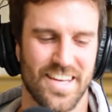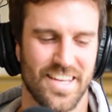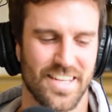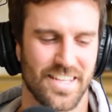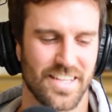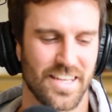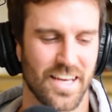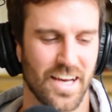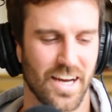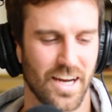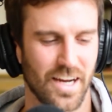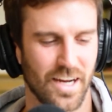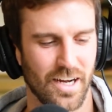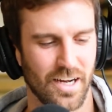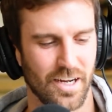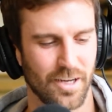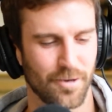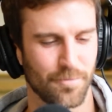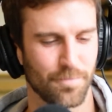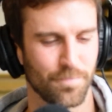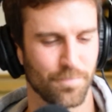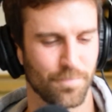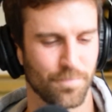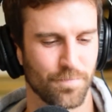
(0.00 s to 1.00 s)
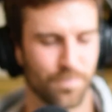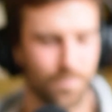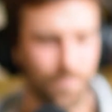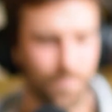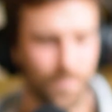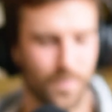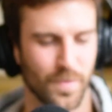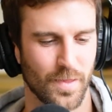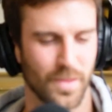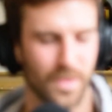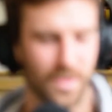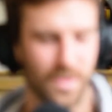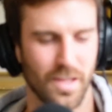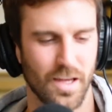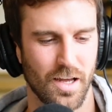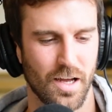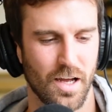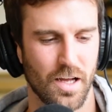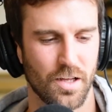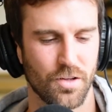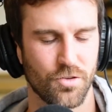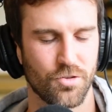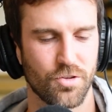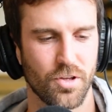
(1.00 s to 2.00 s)
Yeah.
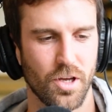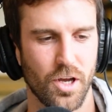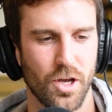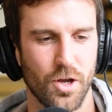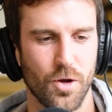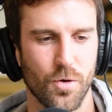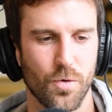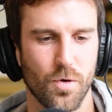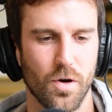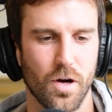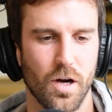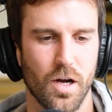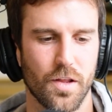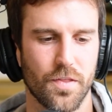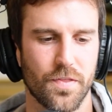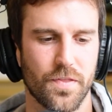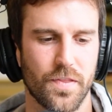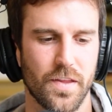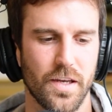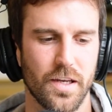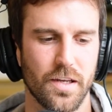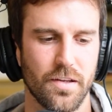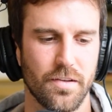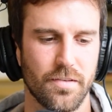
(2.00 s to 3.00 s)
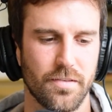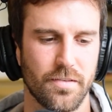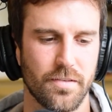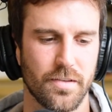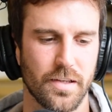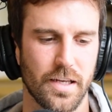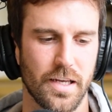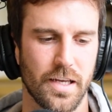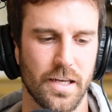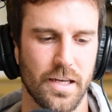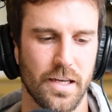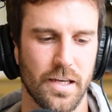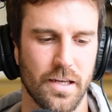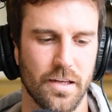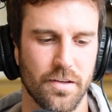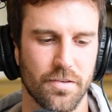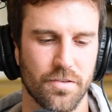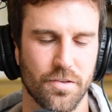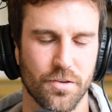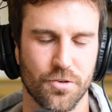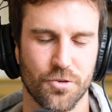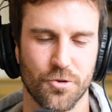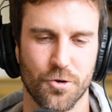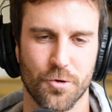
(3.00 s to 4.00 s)
So this
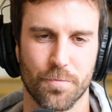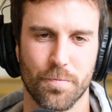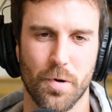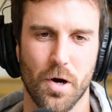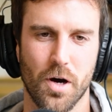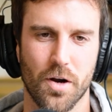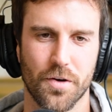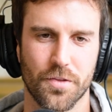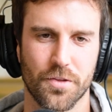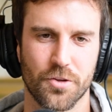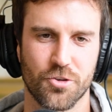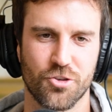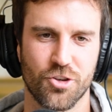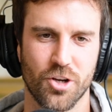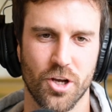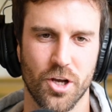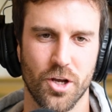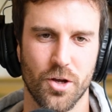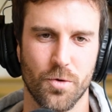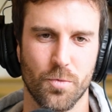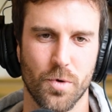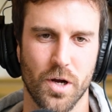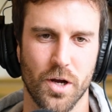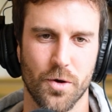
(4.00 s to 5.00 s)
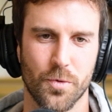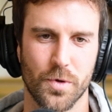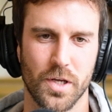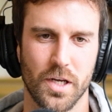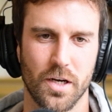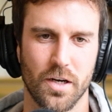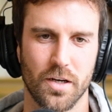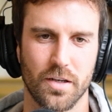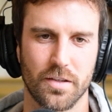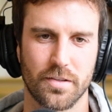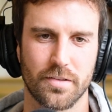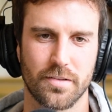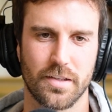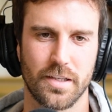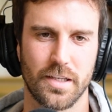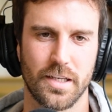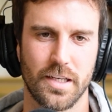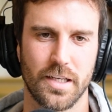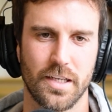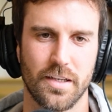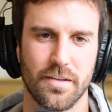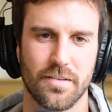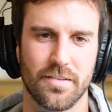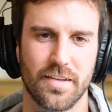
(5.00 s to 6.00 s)
is the sort of part of the show where we ask
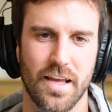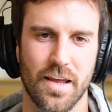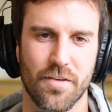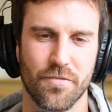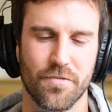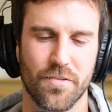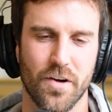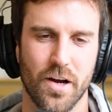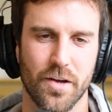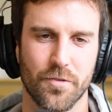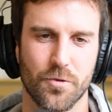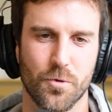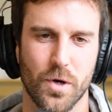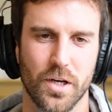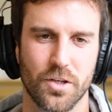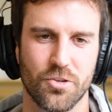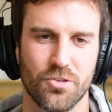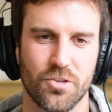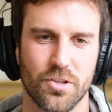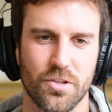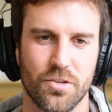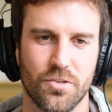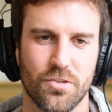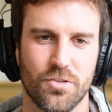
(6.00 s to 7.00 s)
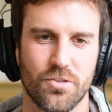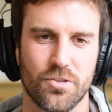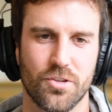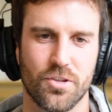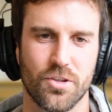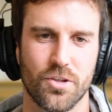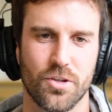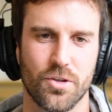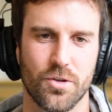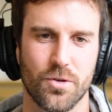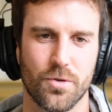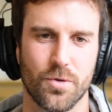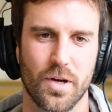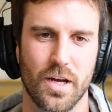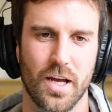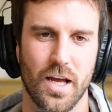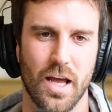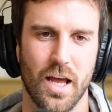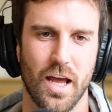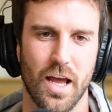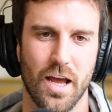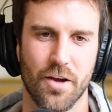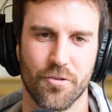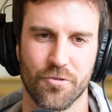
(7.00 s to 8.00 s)
the same 5 questions to
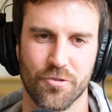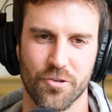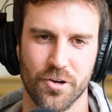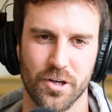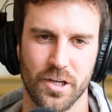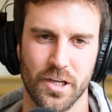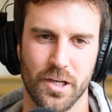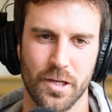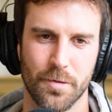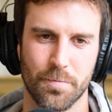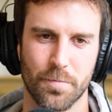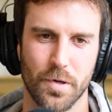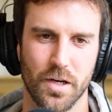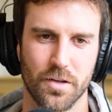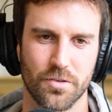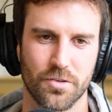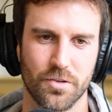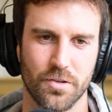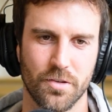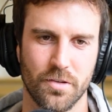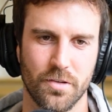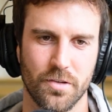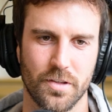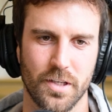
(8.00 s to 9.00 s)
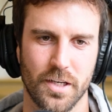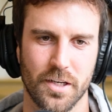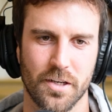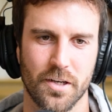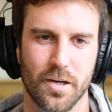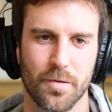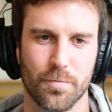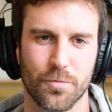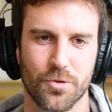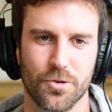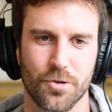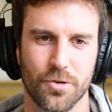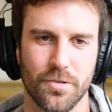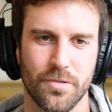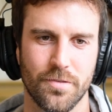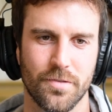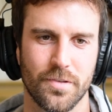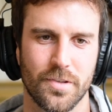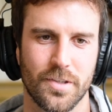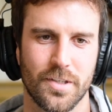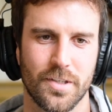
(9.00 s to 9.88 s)
every person that comes on.